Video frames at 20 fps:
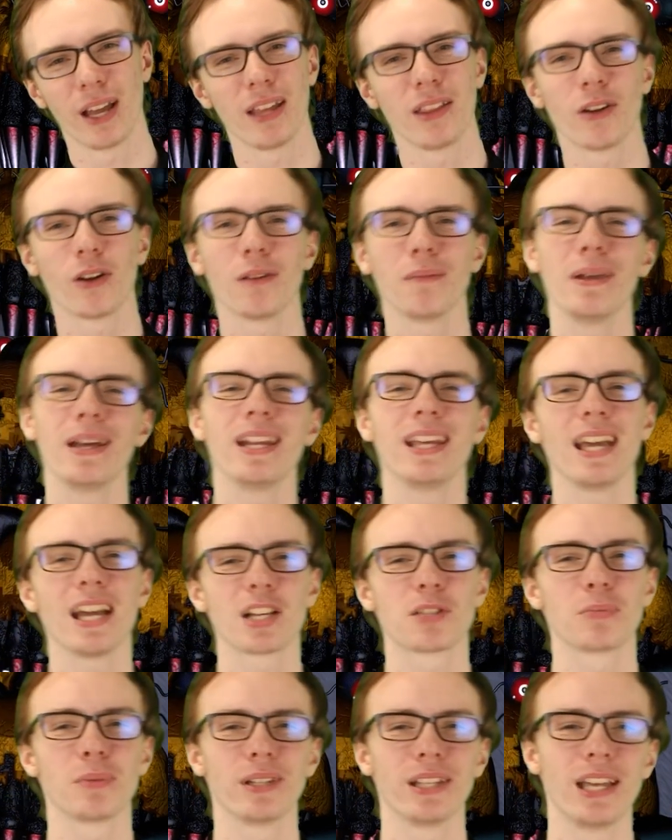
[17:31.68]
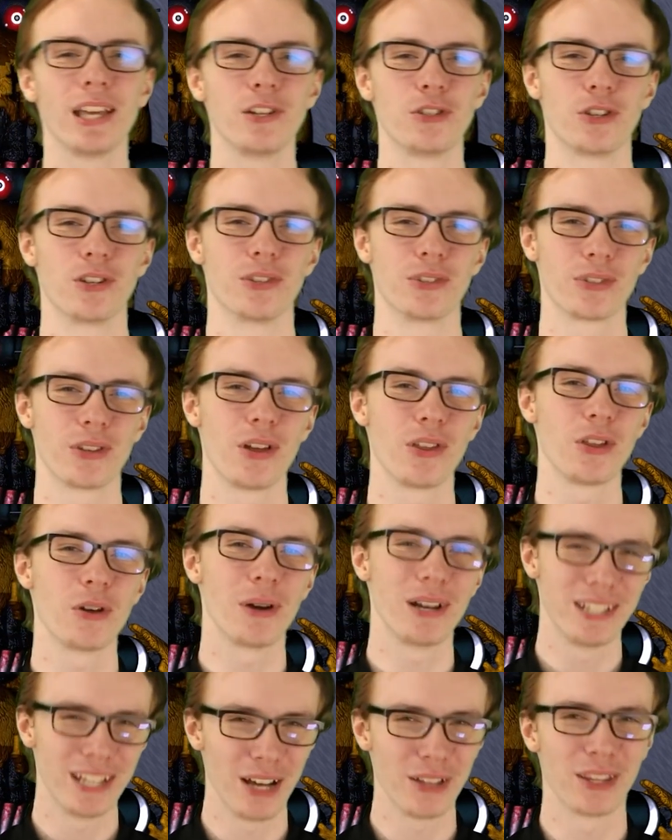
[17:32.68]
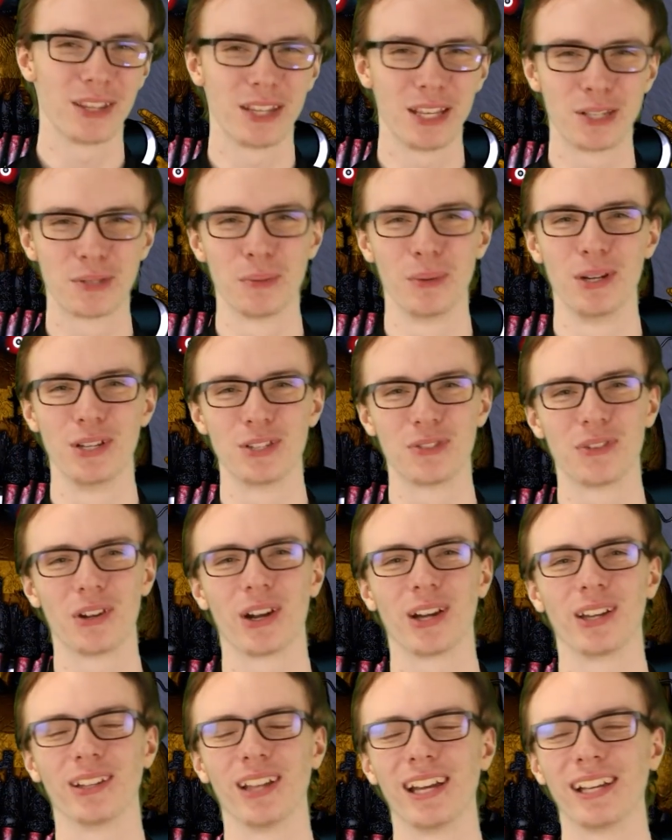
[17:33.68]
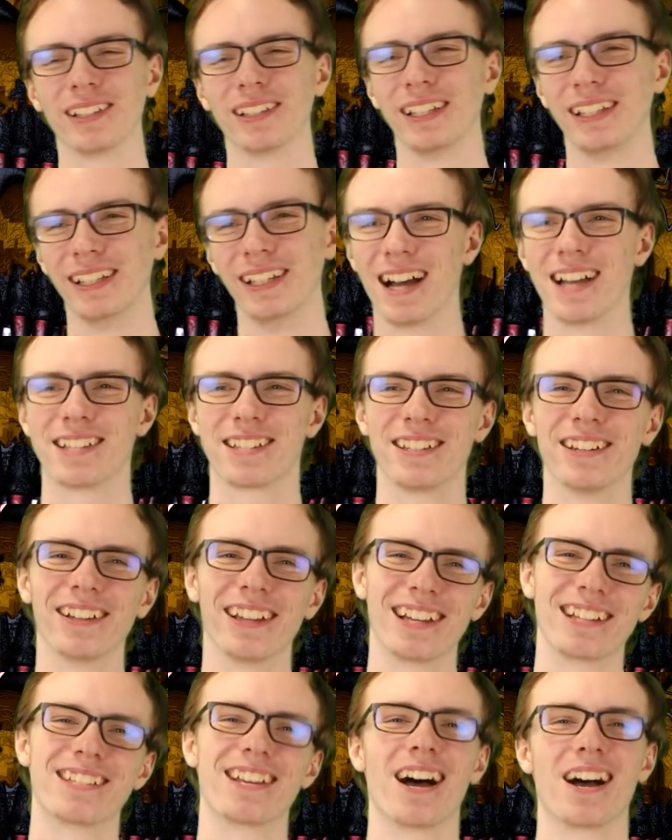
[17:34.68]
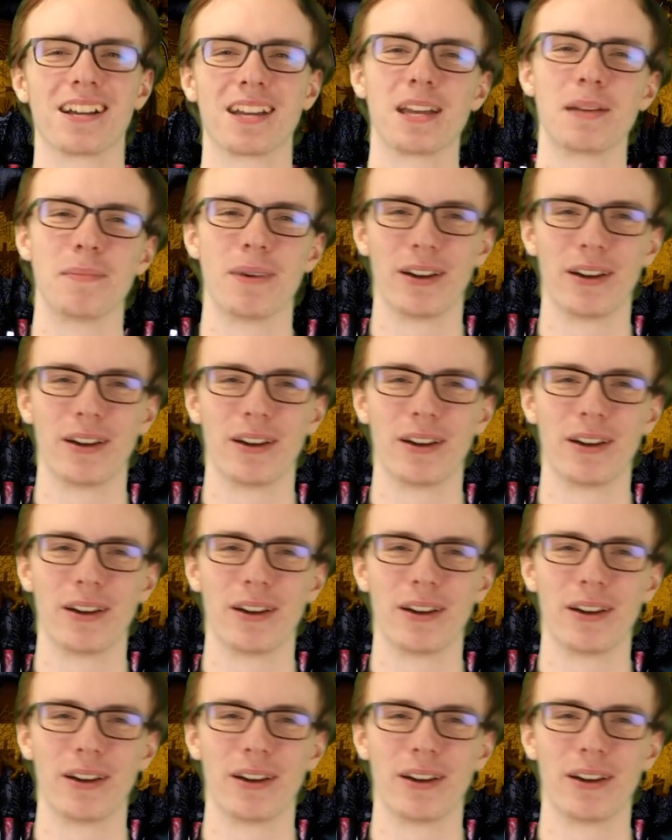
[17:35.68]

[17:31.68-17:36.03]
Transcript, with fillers: okay? There are many explanations, although I doubt that this one is very likely. I still like talking